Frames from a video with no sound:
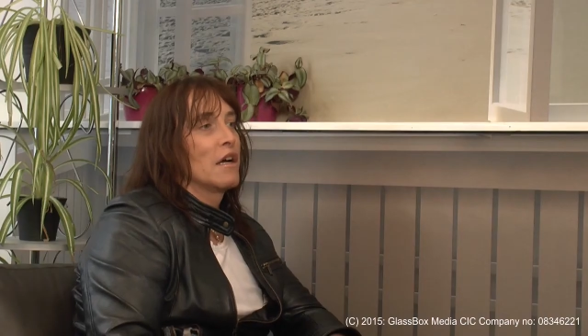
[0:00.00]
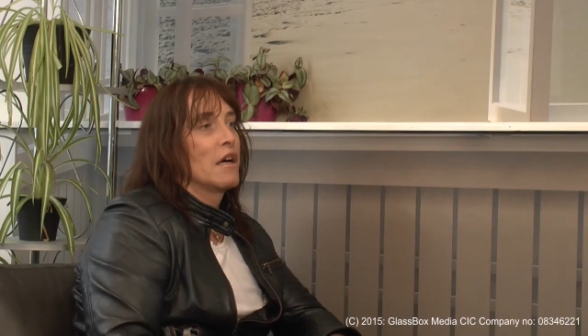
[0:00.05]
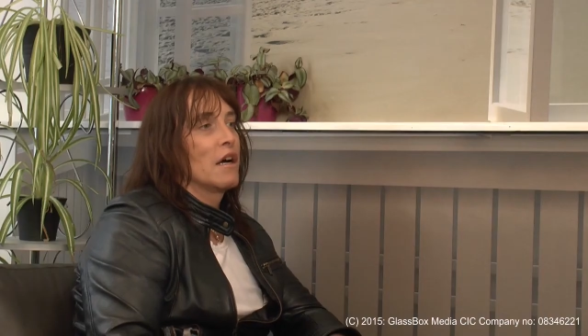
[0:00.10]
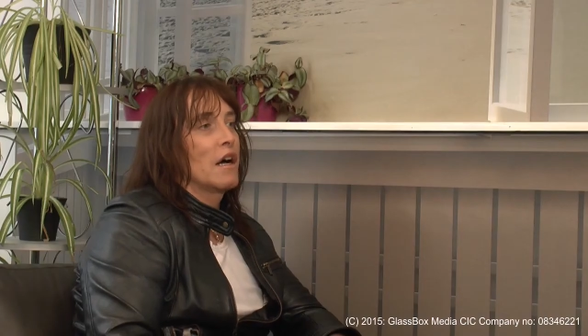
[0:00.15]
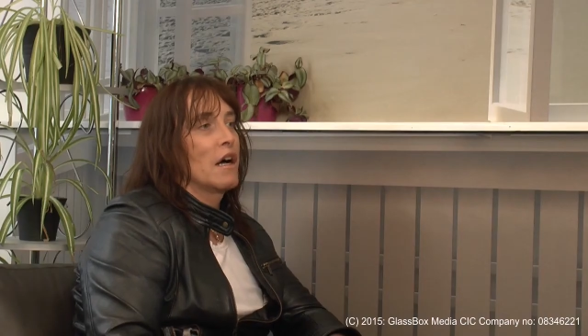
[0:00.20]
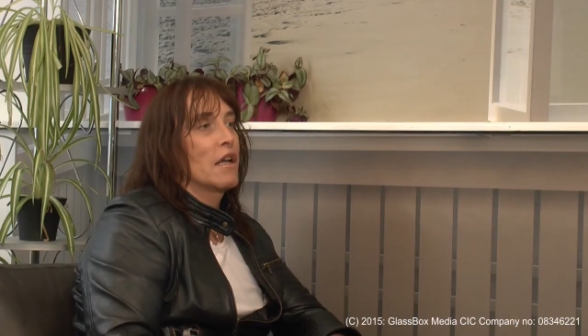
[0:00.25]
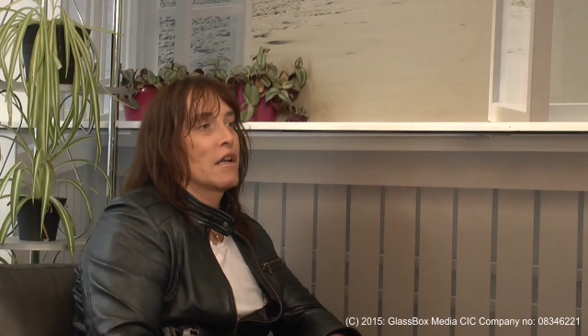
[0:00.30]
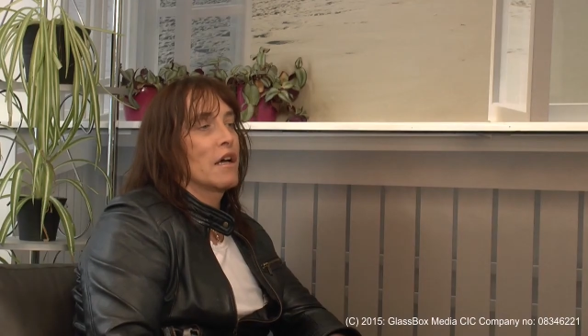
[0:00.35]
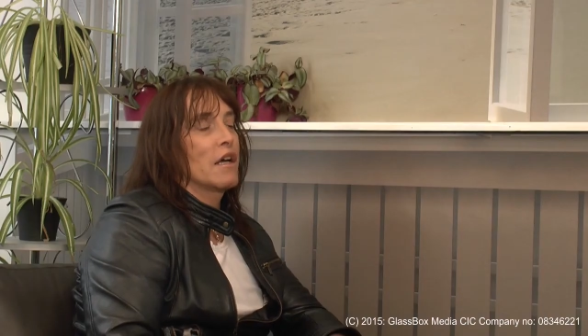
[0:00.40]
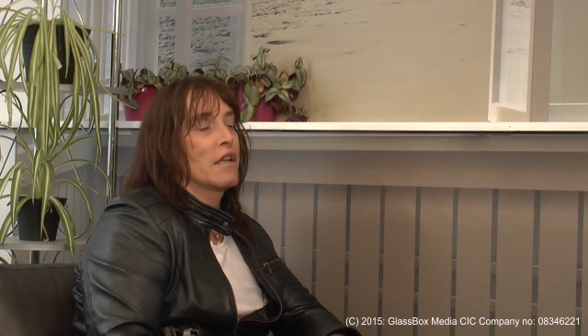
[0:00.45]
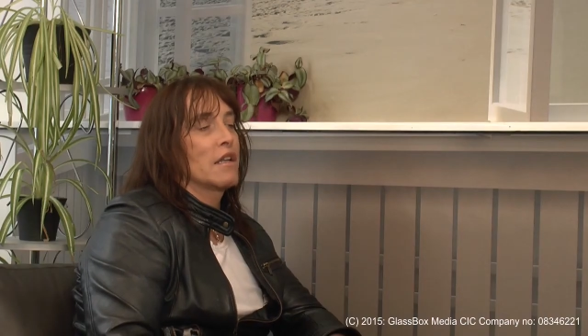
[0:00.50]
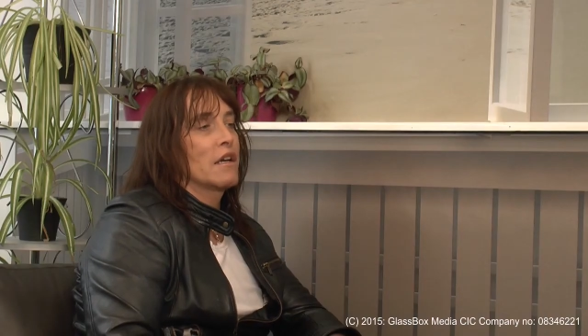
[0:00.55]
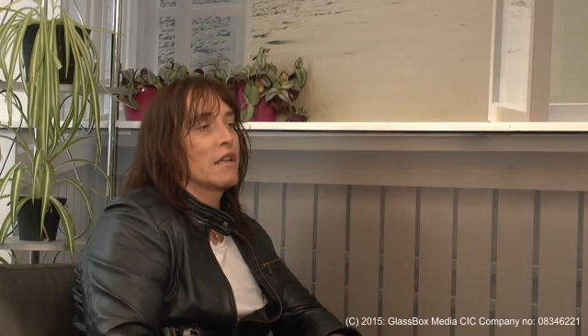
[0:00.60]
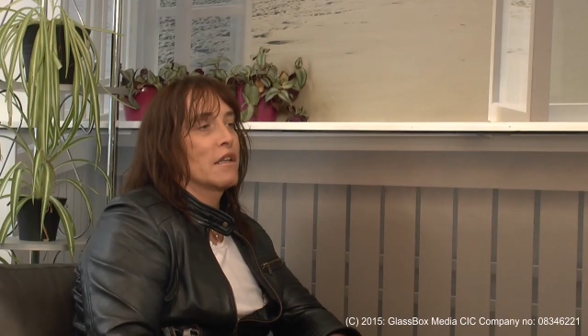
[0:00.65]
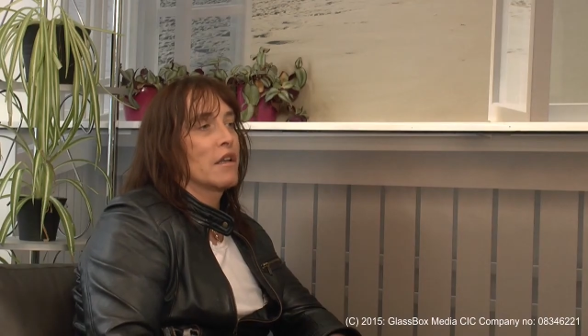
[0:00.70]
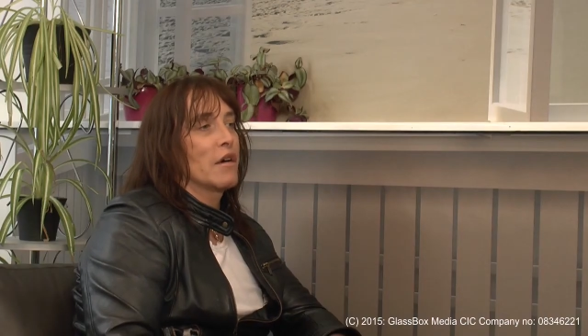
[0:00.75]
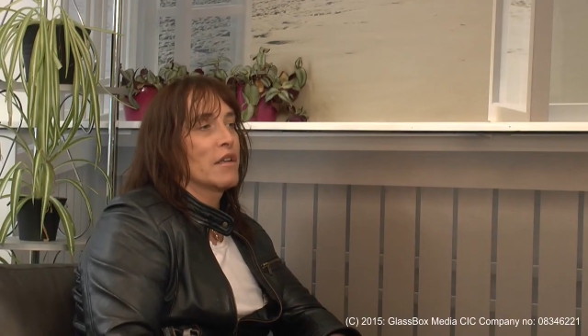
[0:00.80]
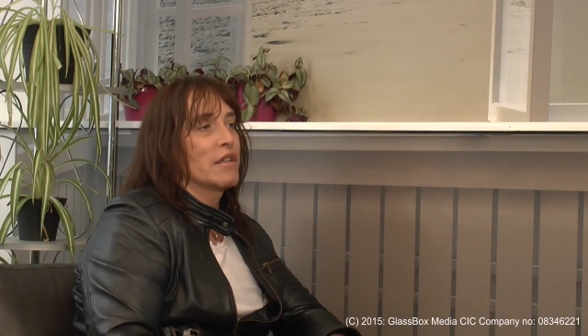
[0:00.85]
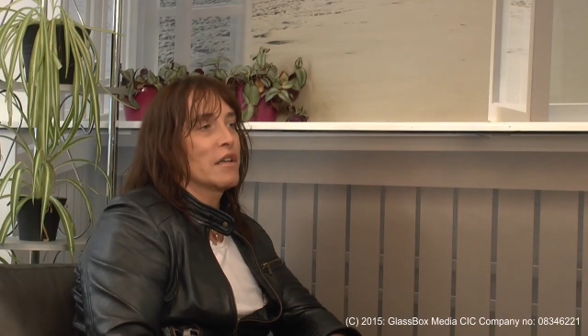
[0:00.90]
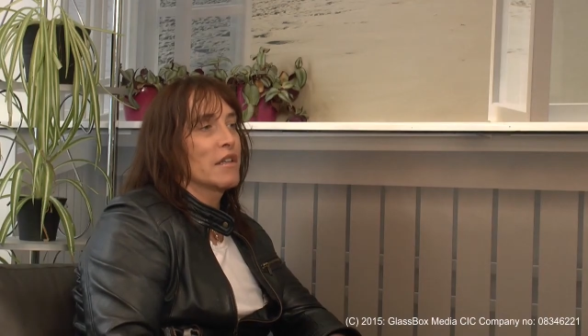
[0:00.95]
And
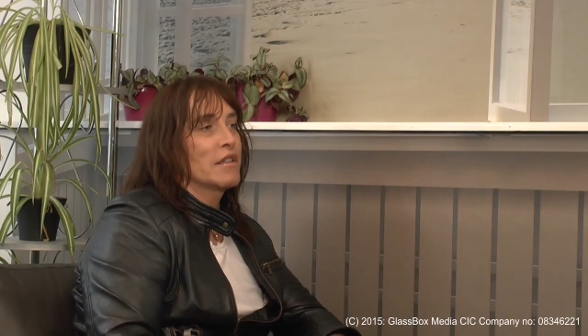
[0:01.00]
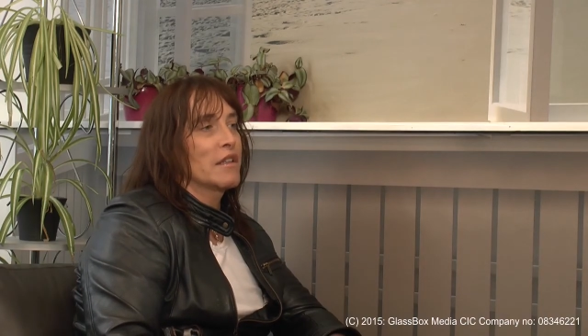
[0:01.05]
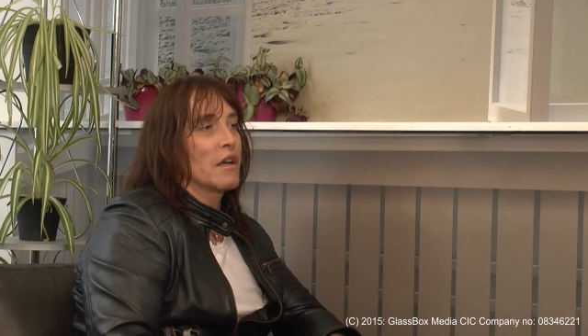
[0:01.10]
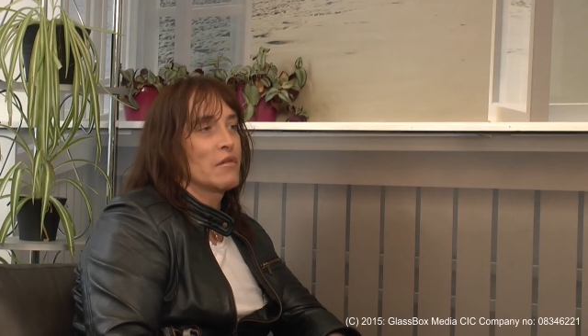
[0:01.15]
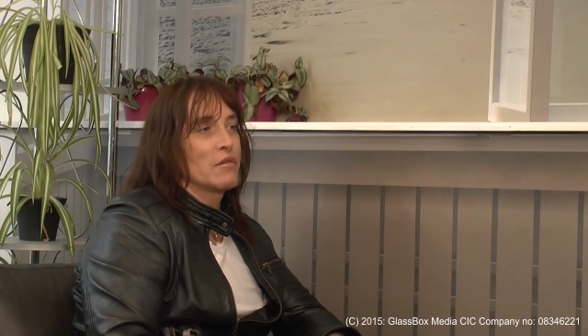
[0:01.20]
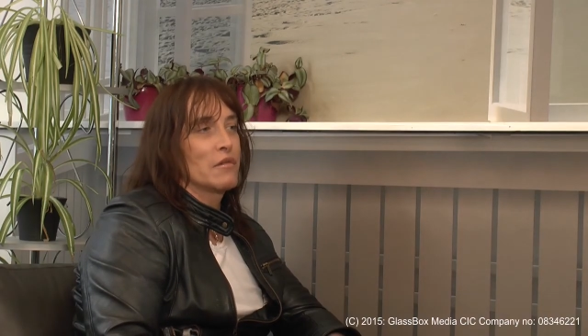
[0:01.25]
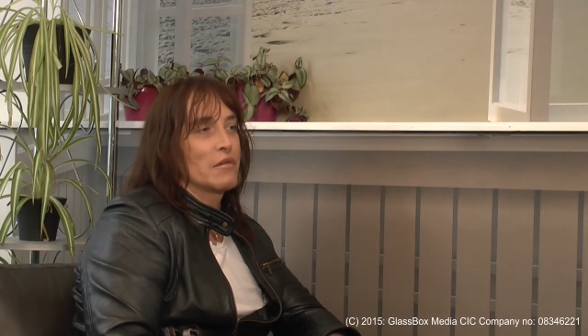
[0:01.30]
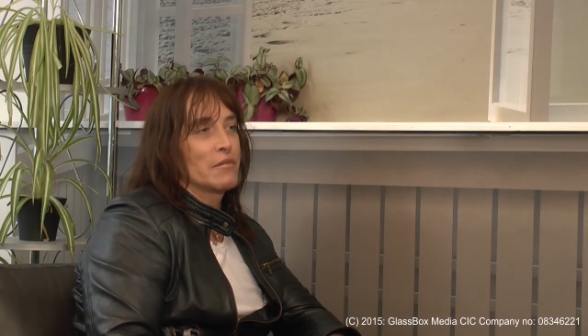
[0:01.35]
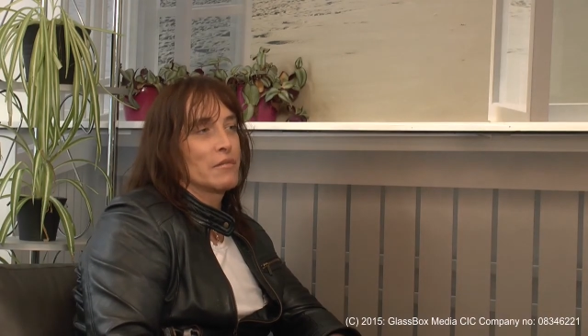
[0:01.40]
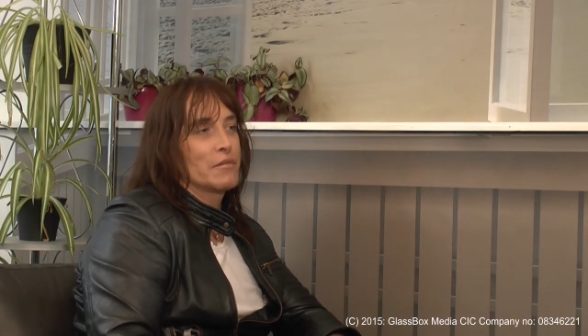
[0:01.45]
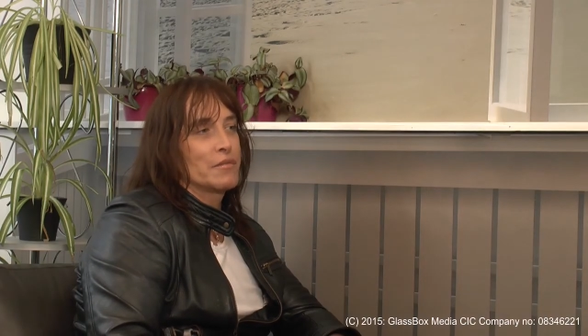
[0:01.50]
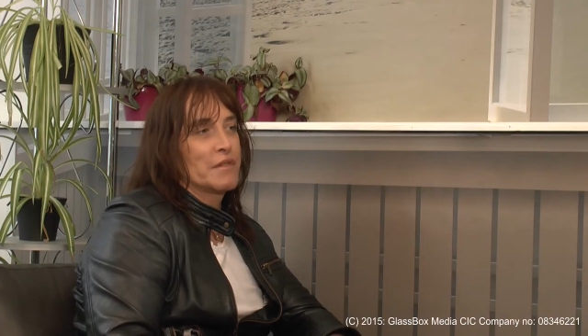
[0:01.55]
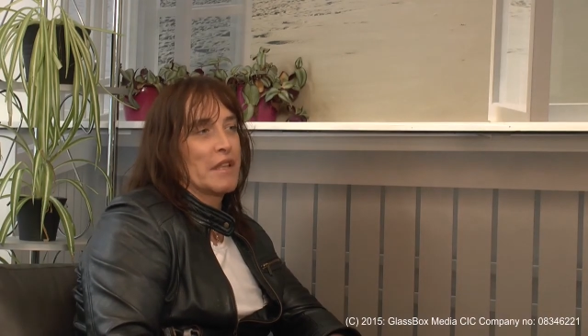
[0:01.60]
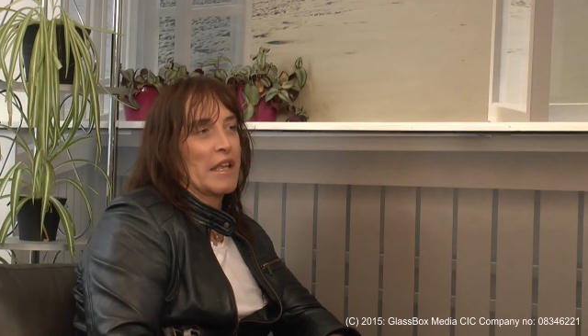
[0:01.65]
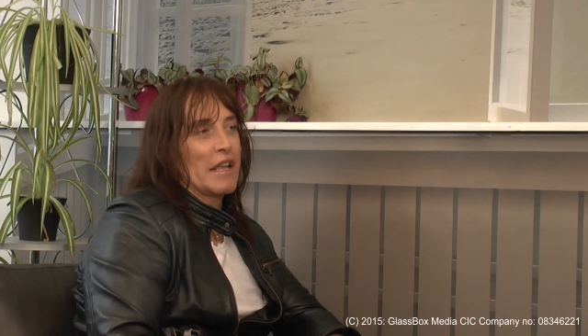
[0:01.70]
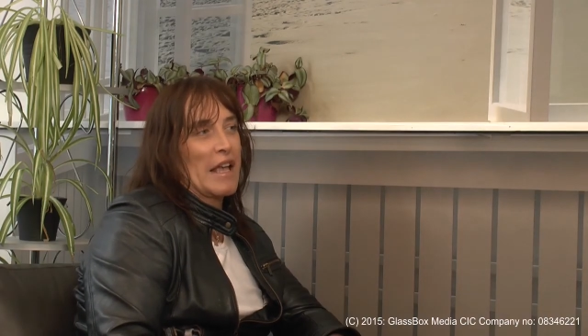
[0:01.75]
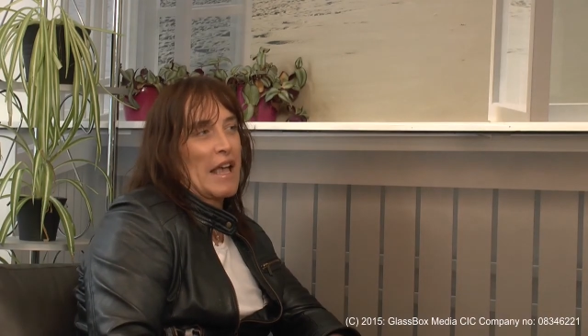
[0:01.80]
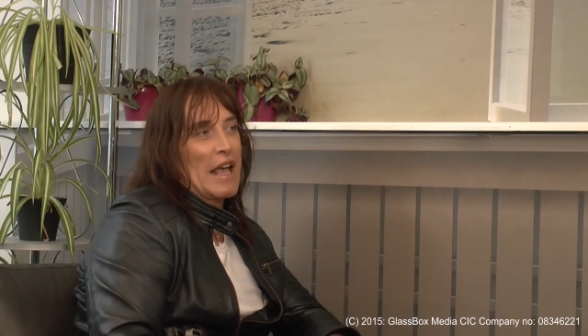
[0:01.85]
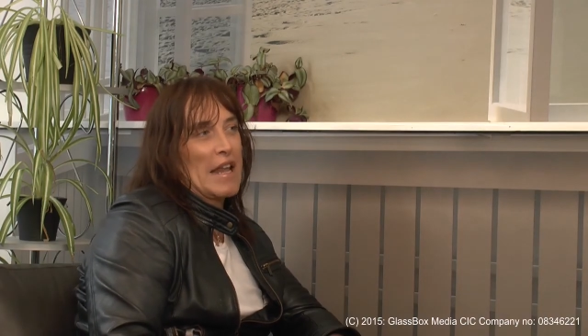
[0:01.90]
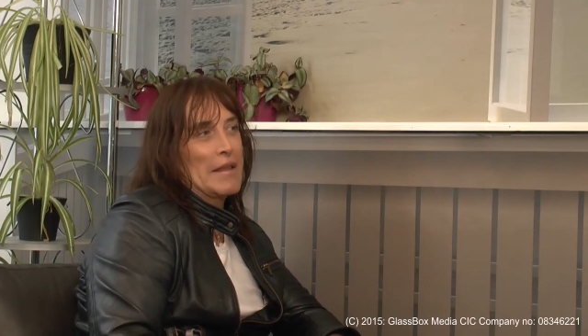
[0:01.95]
I don't
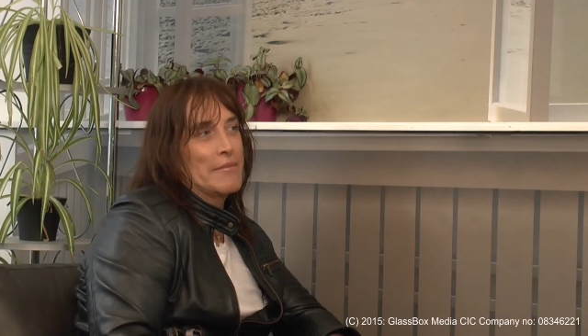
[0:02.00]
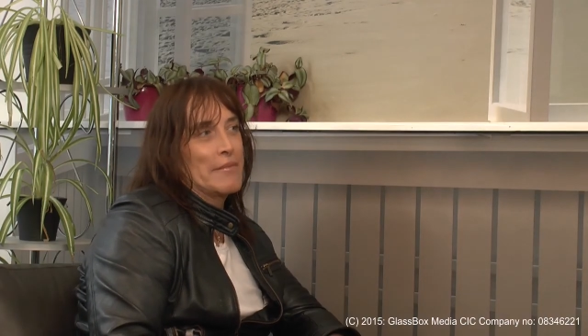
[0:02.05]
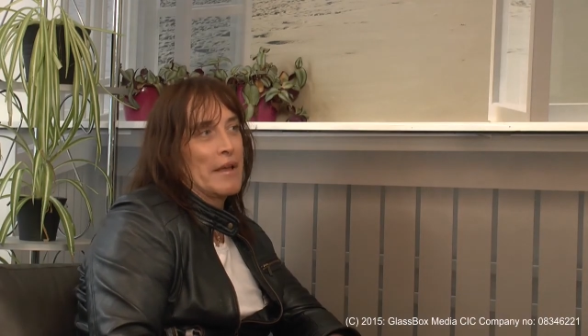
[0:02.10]
think any